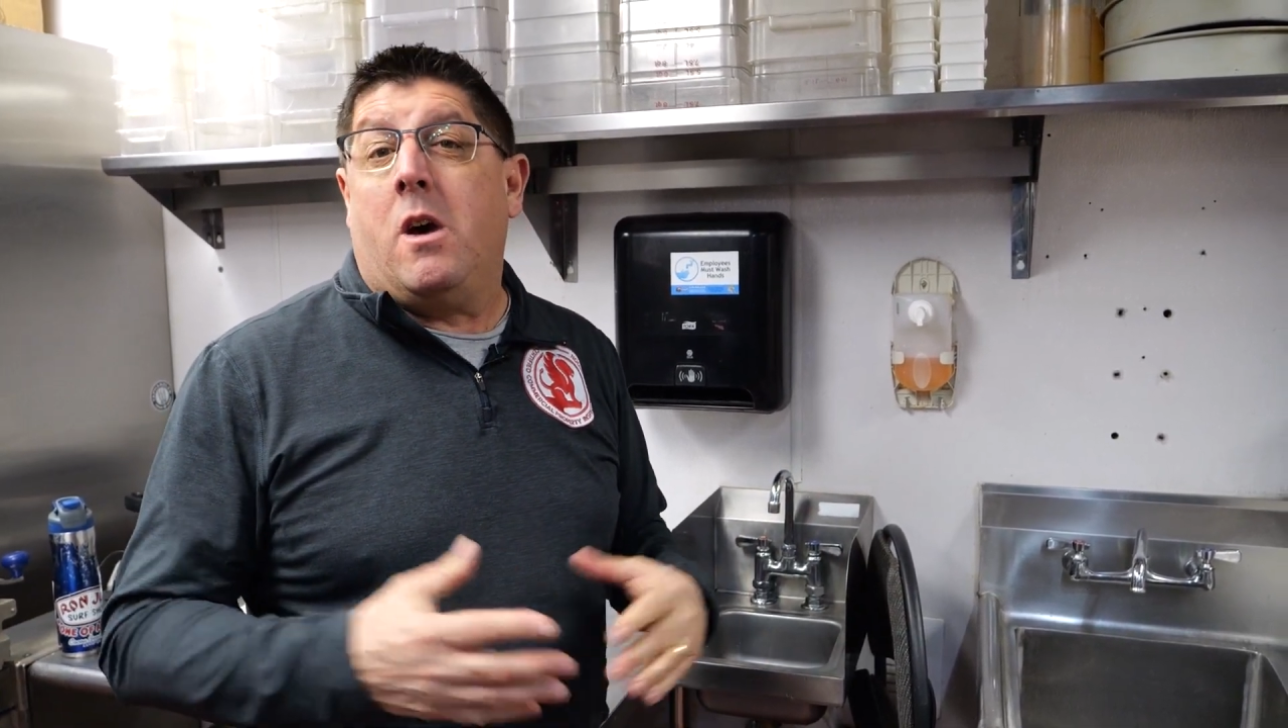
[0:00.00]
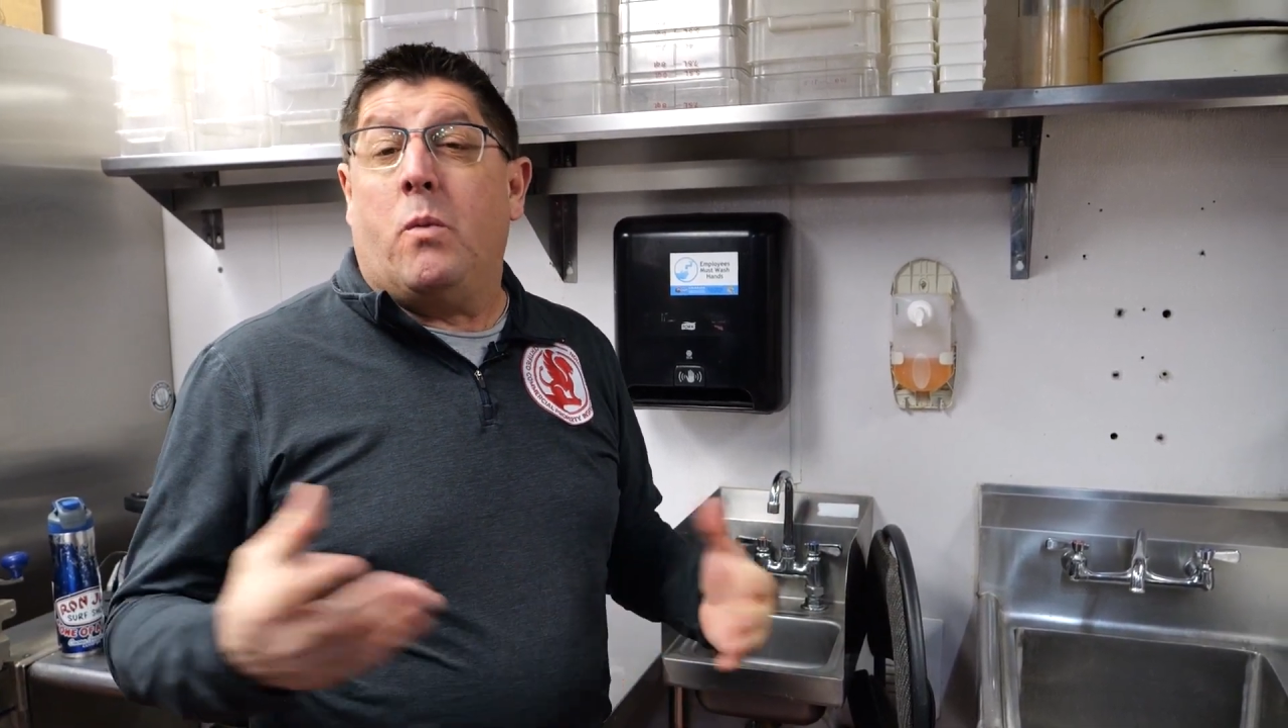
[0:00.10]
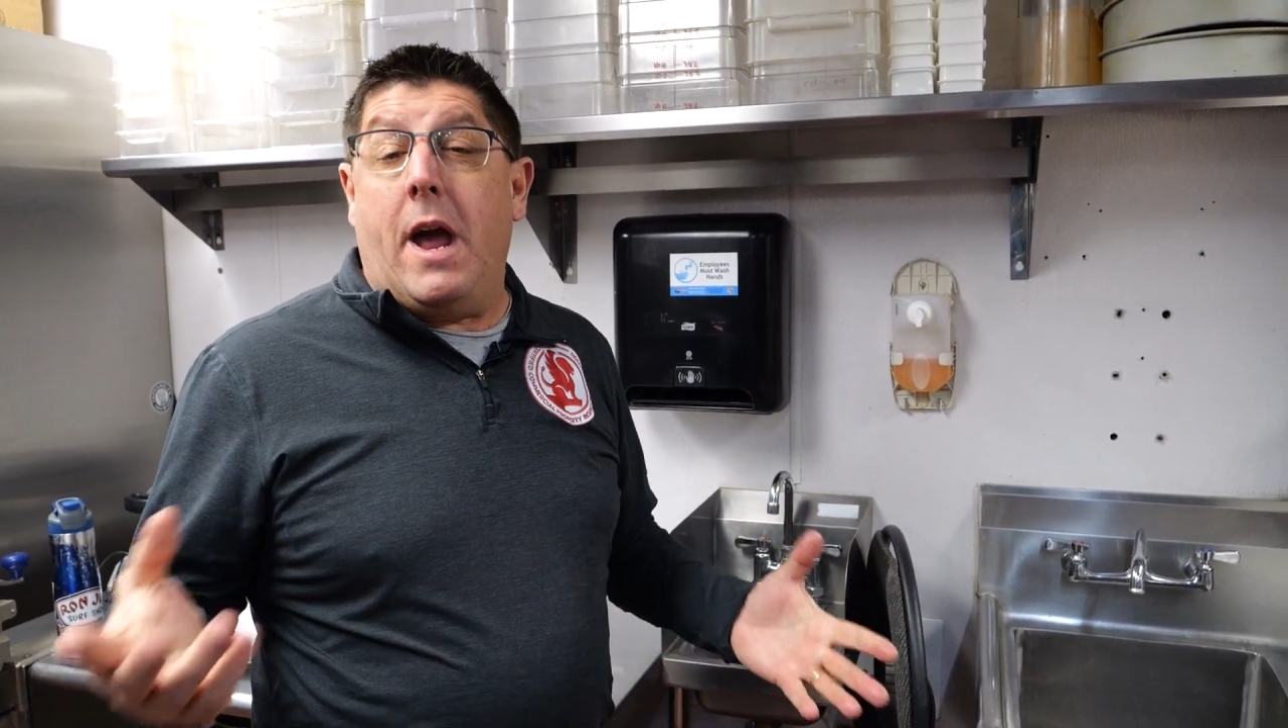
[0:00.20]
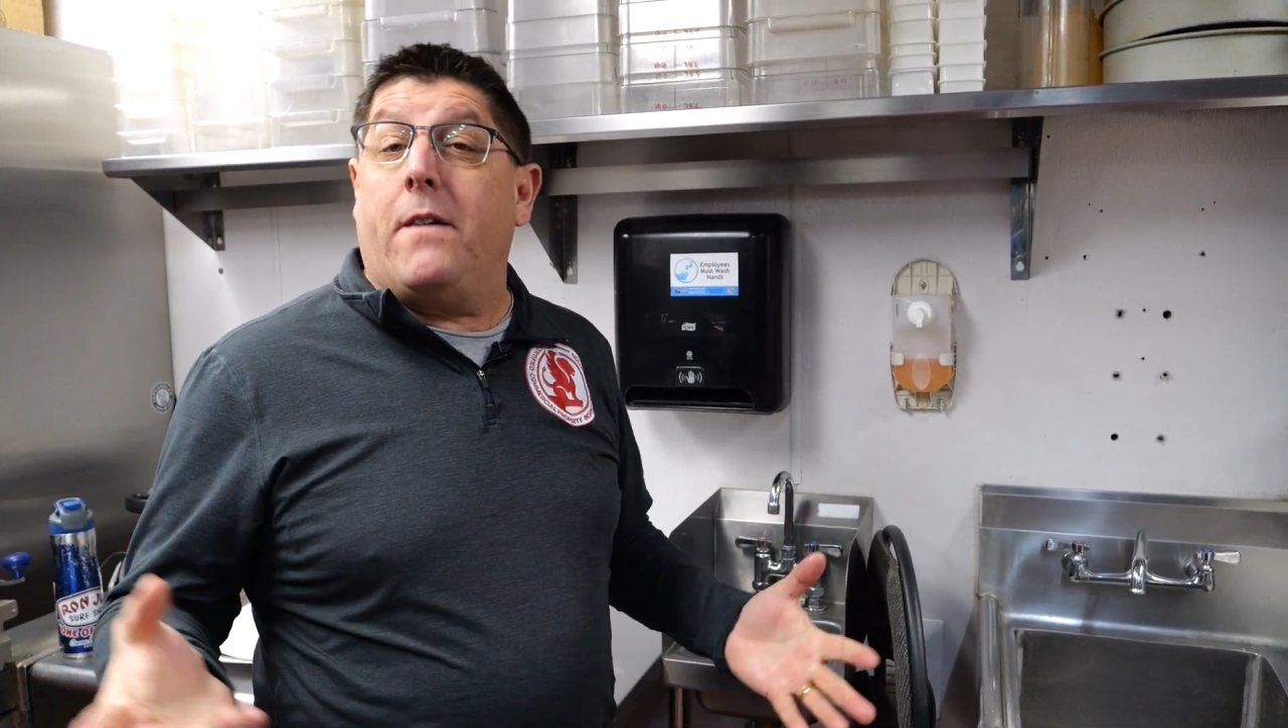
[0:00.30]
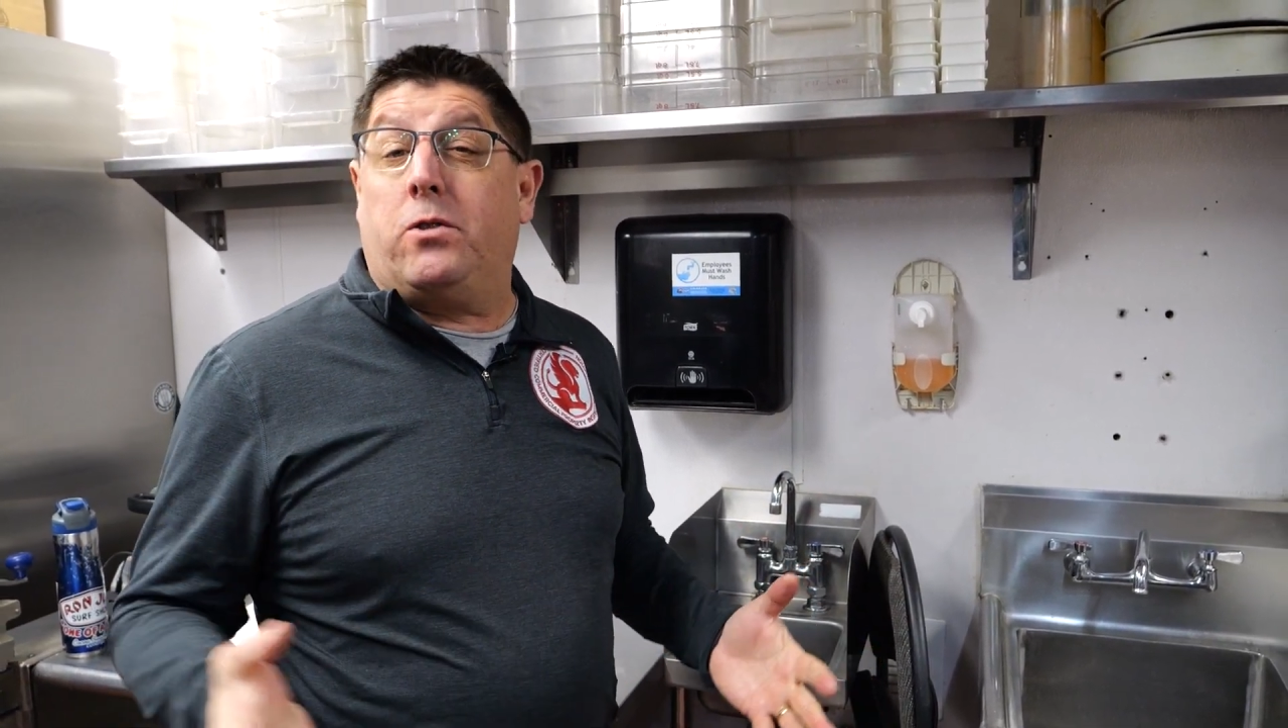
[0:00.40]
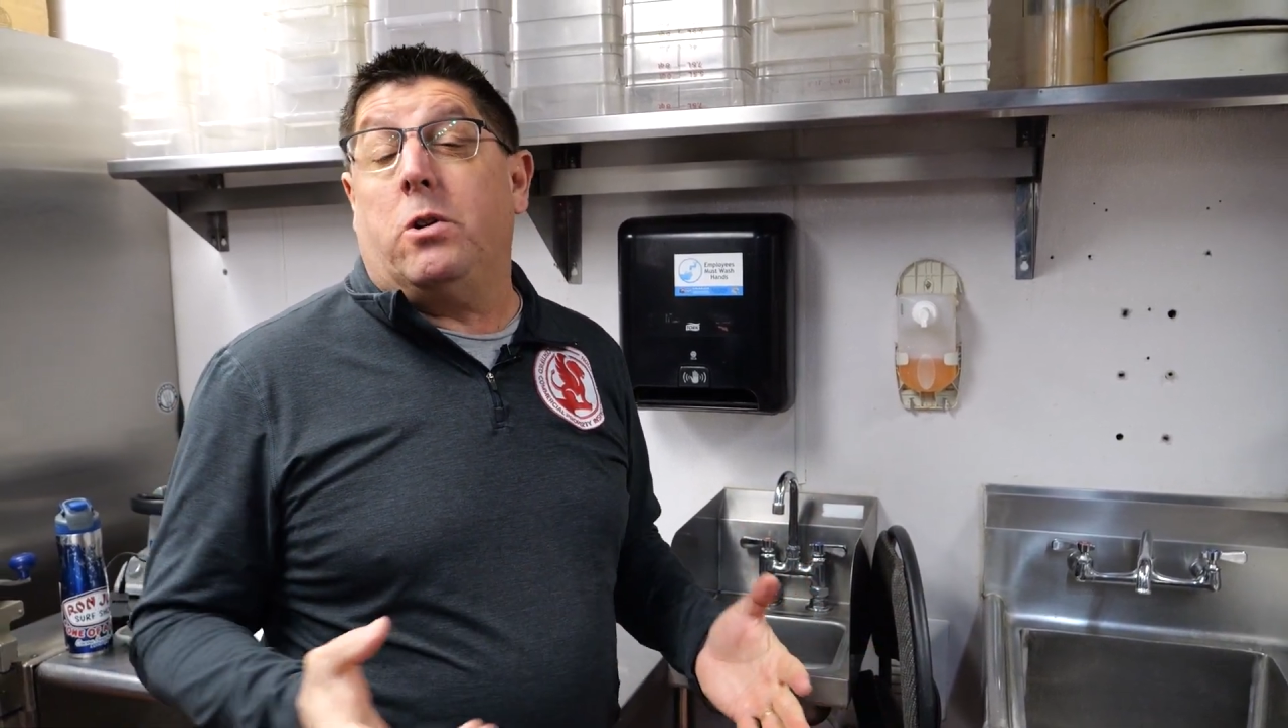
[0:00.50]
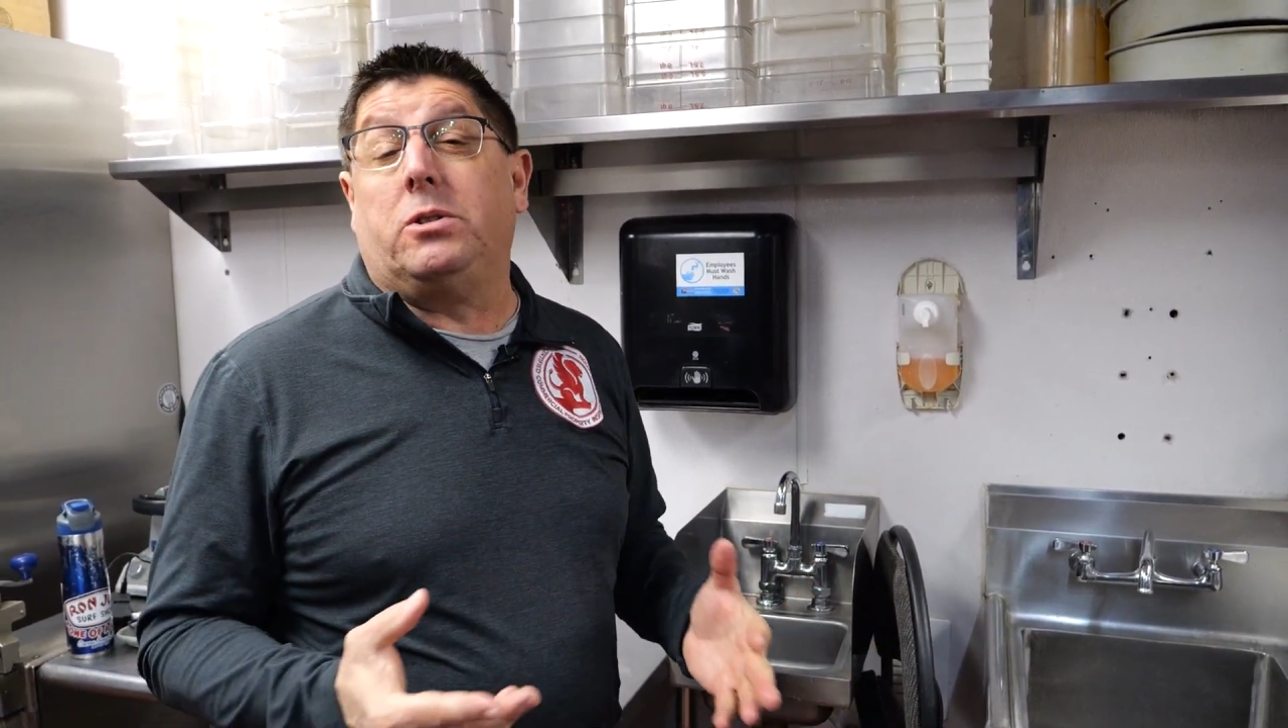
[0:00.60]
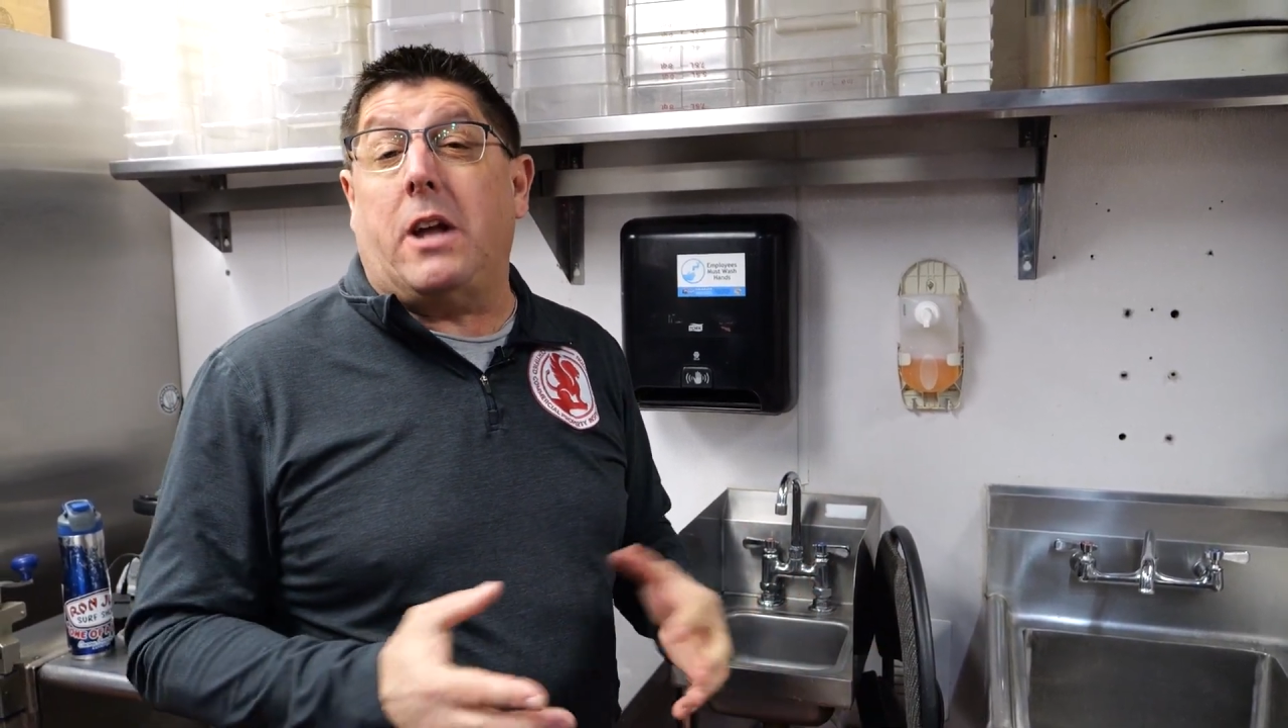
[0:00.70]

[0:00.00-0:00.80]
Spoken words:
We have 2